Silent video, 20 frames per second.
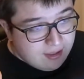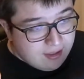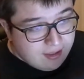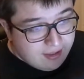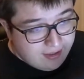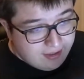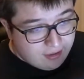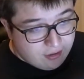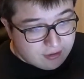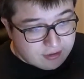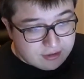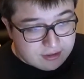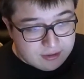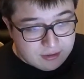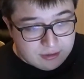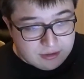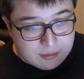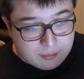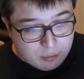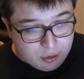And also
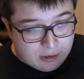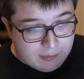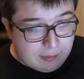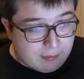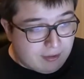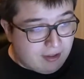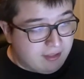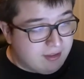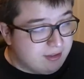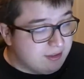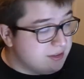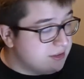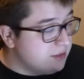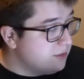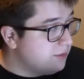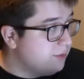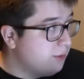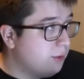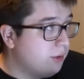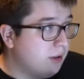deployment methods
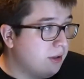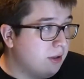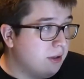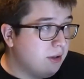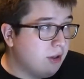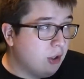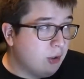for